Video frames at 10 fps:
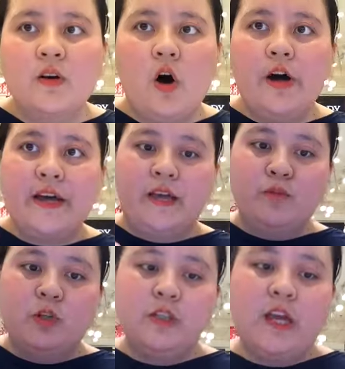
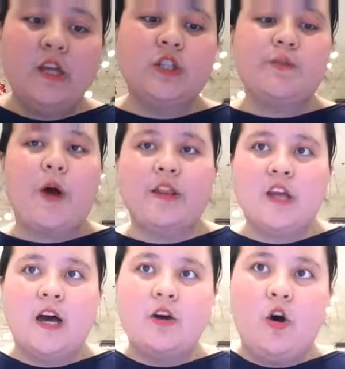Okay, multi-use
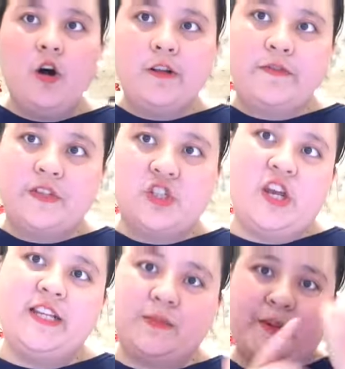product, all of the
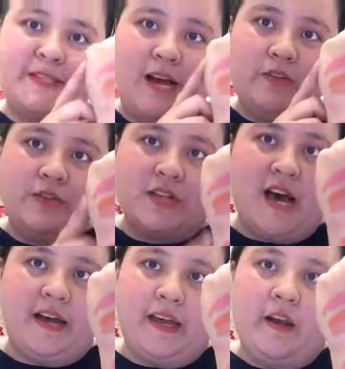shades pasado
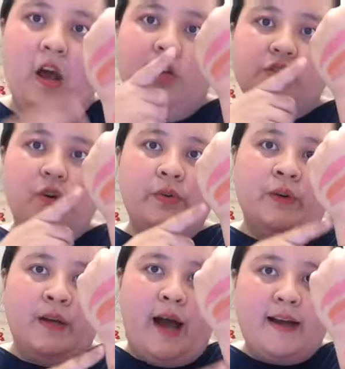sa akin.
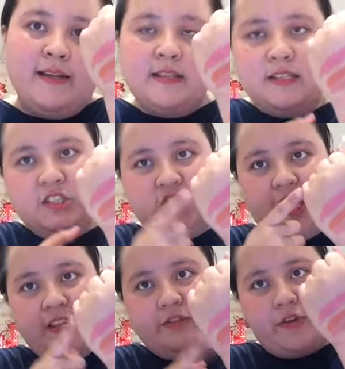So, ang ganda ng
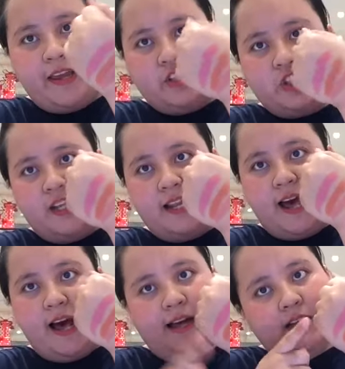shade range
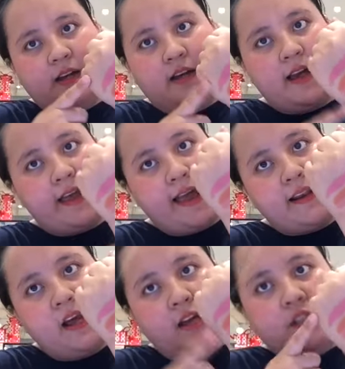nila.
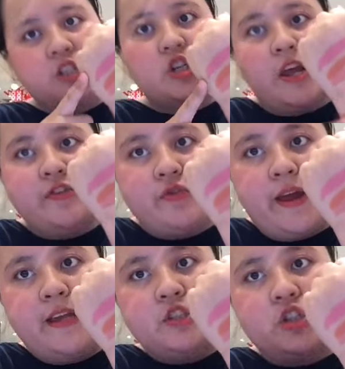Ayan, the shade
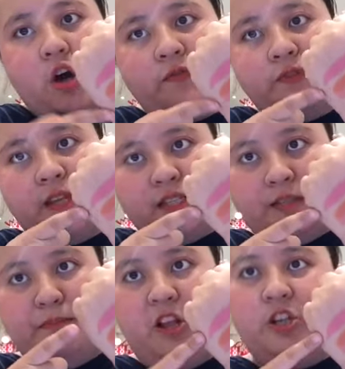range of these
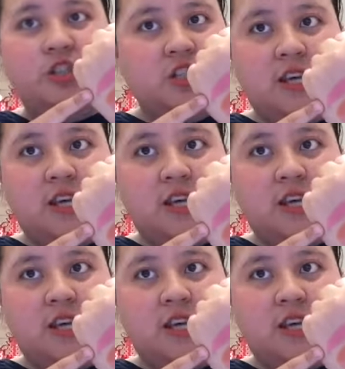blush